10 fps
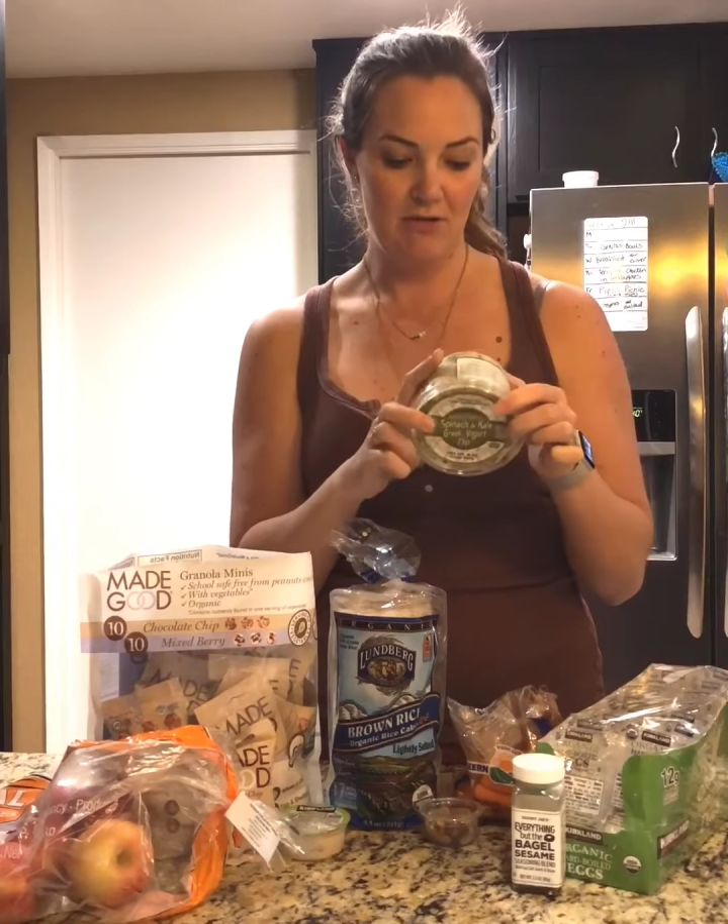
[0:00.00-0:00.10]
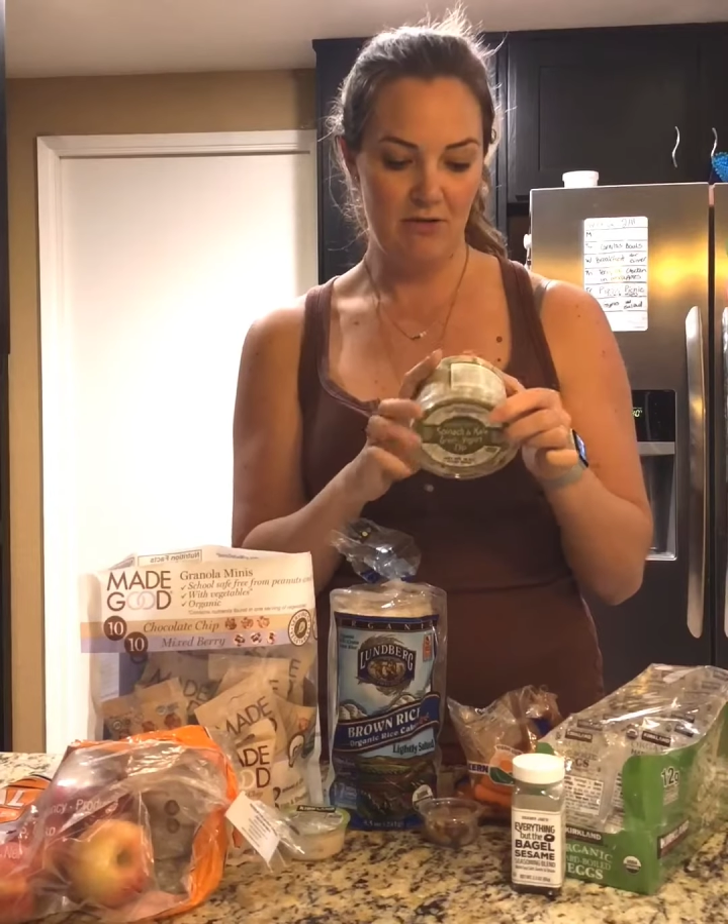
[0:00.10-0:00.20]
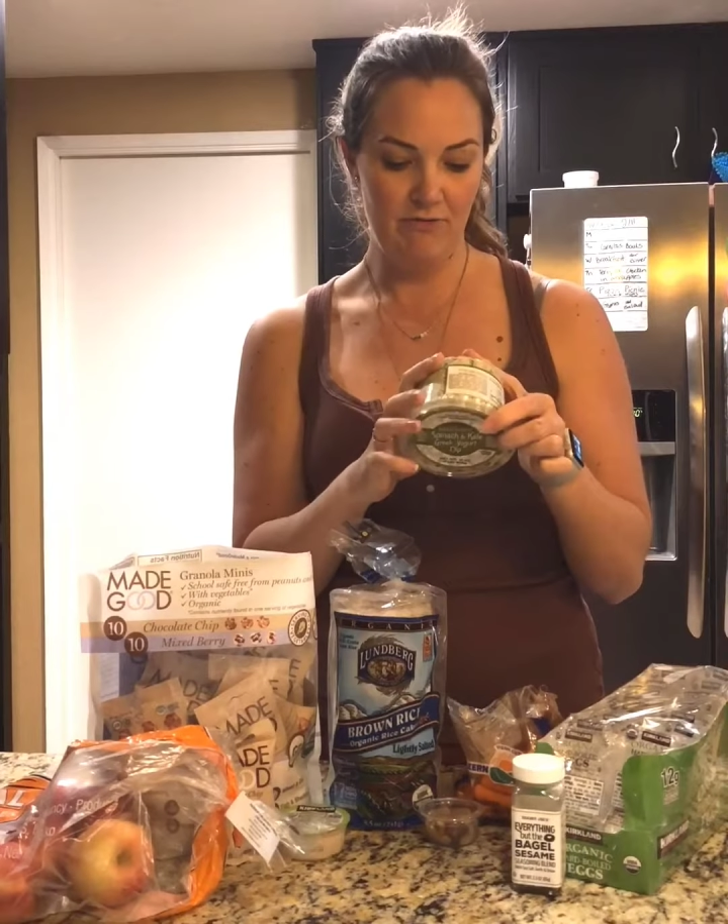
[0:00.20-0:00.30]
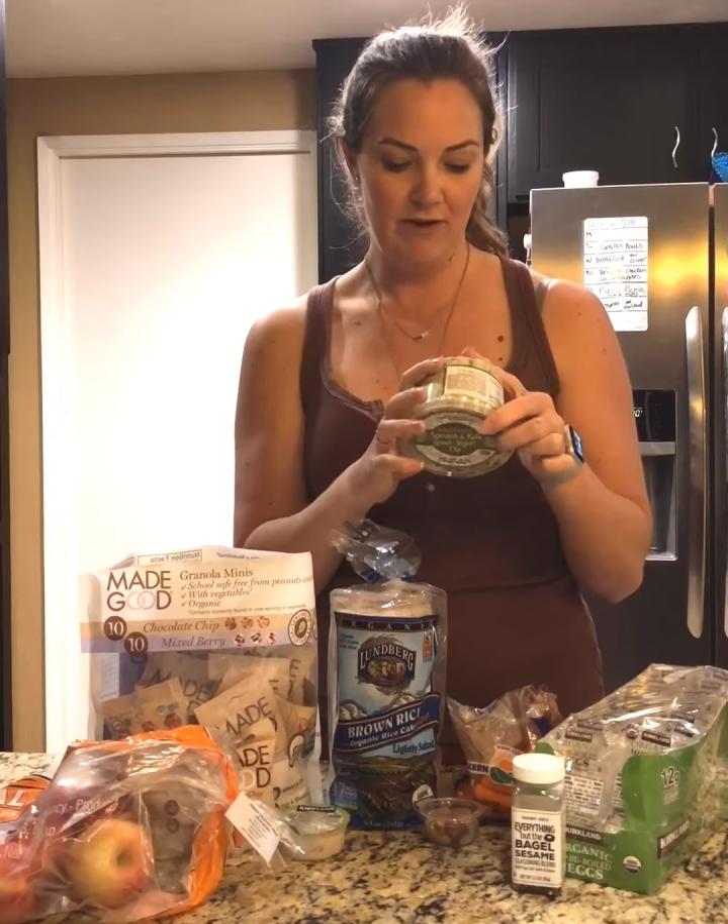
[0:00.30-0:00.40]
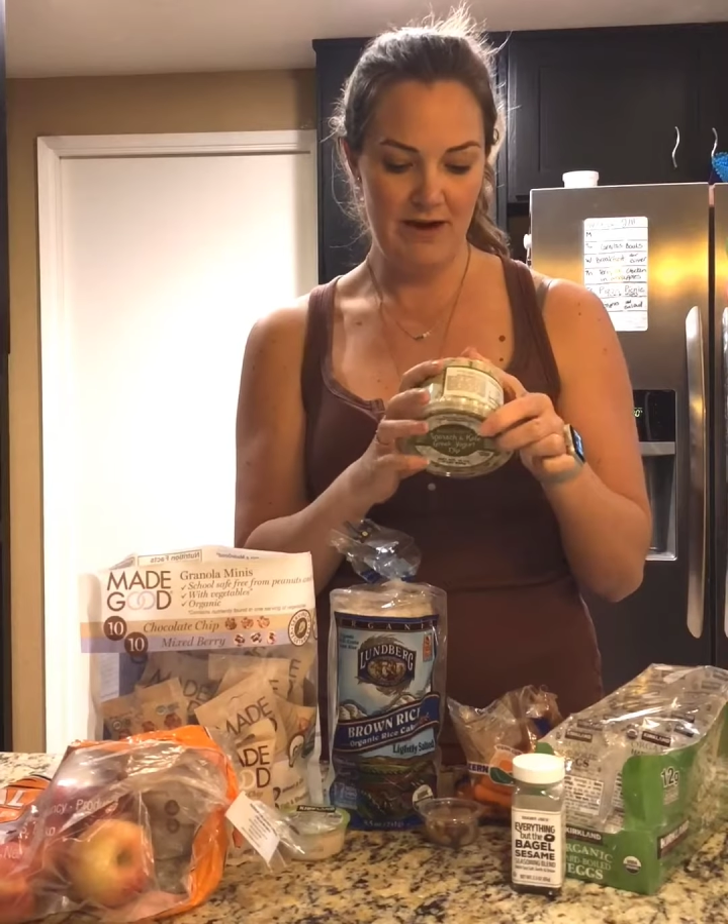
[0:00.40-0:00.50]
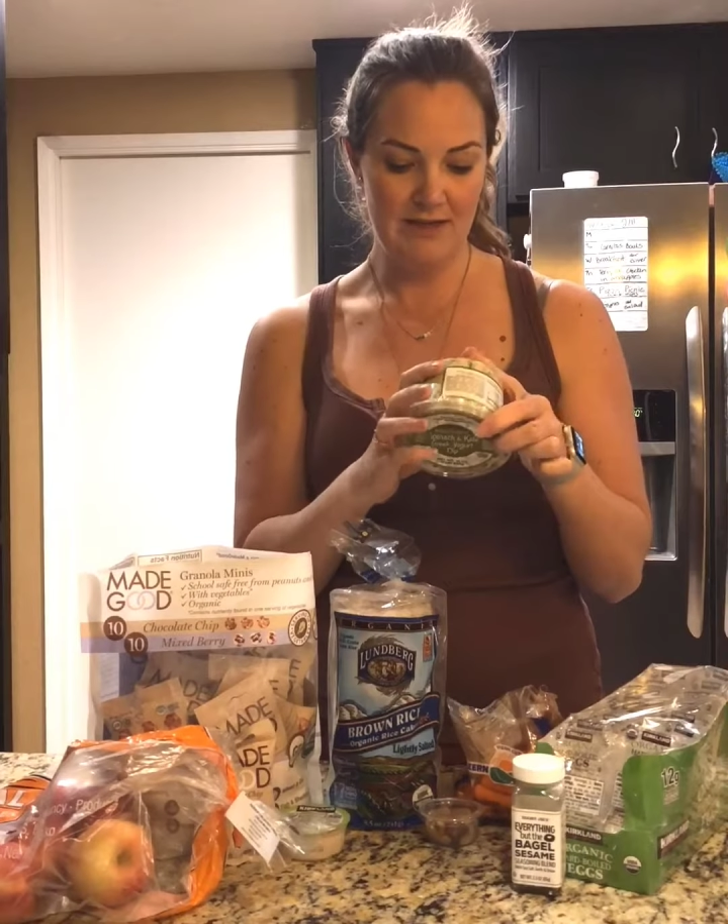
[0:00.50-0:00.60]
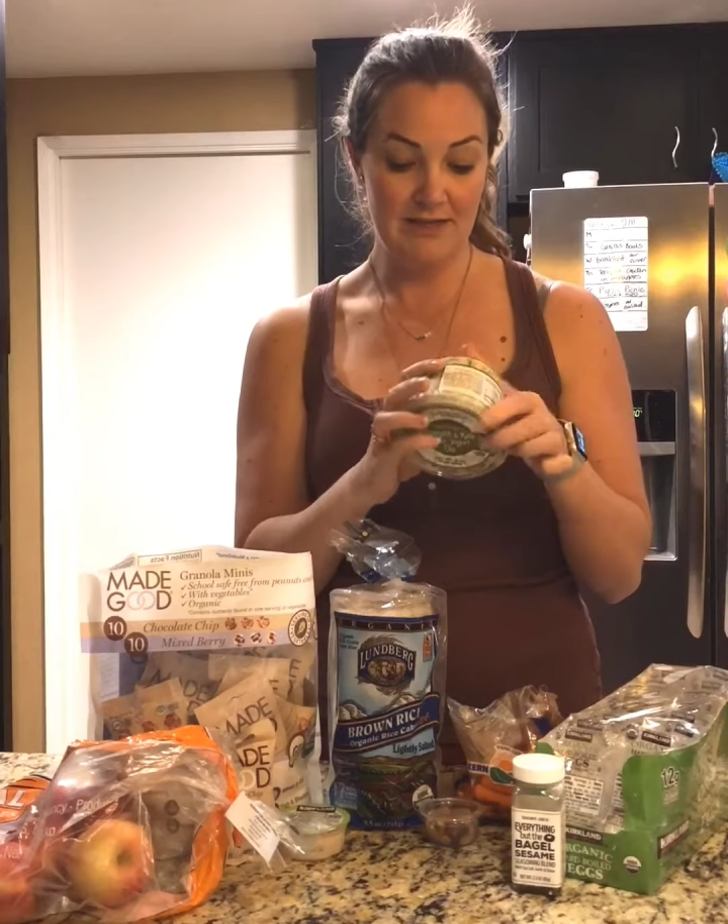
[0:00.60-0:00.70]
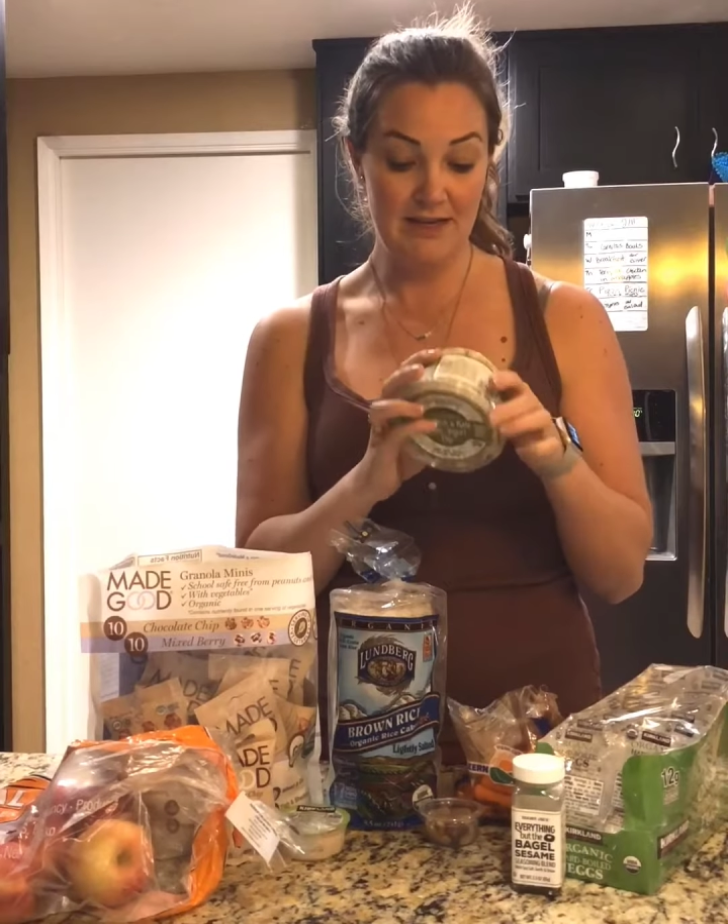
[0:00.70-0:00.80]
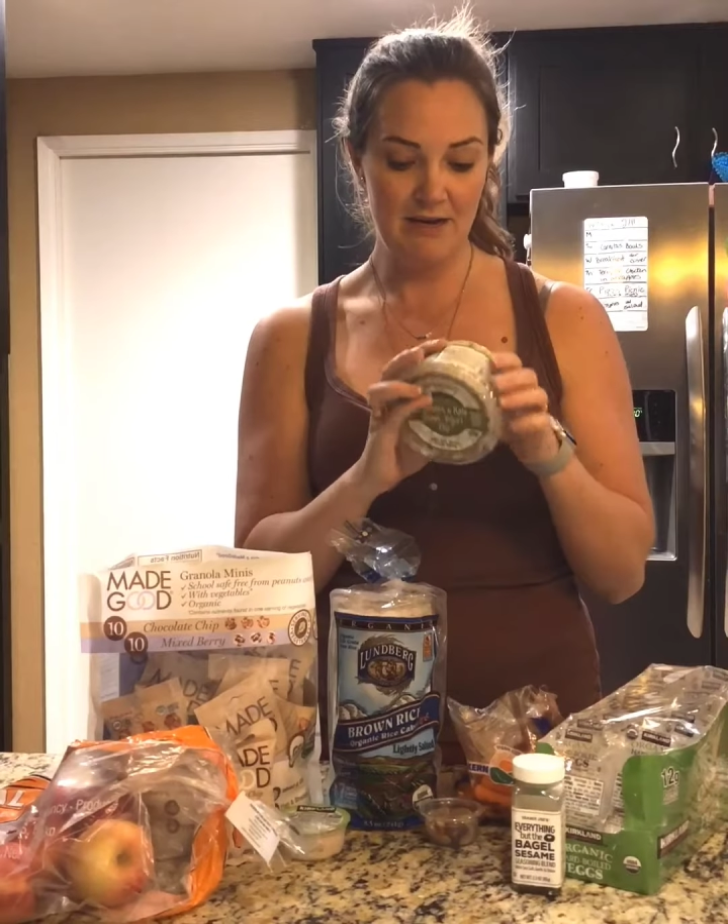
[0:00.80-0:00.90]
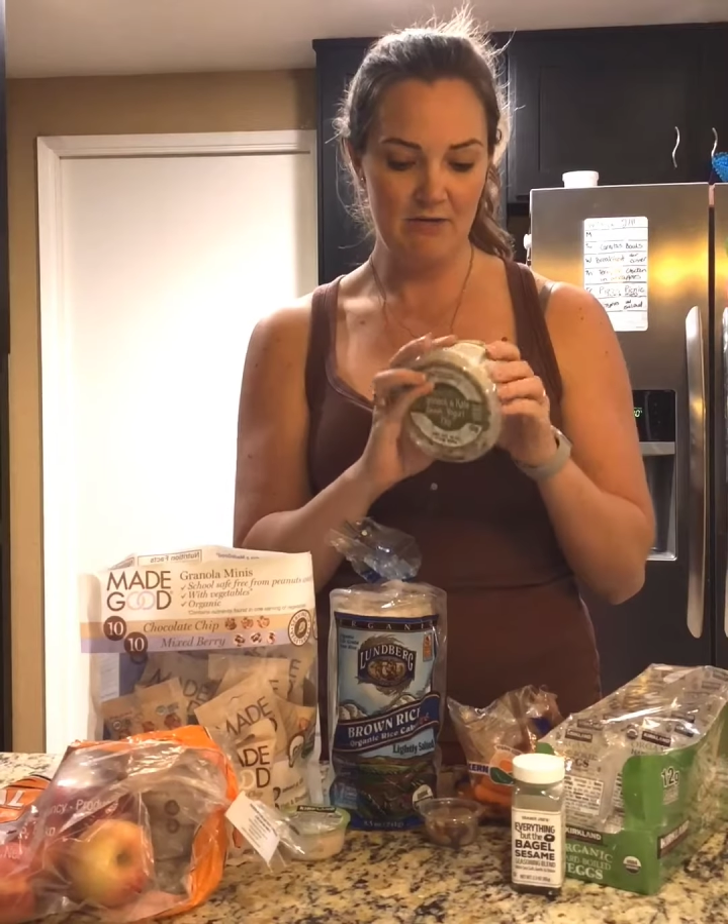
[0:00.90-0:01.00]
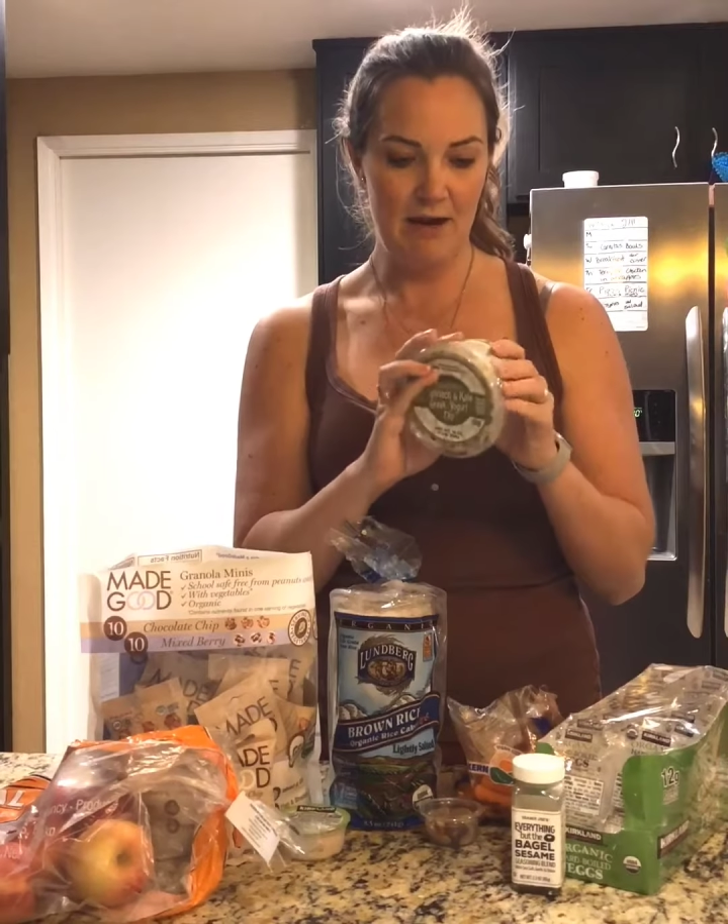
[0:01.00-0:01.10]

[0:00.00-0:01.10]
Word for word: girlfriend Sarah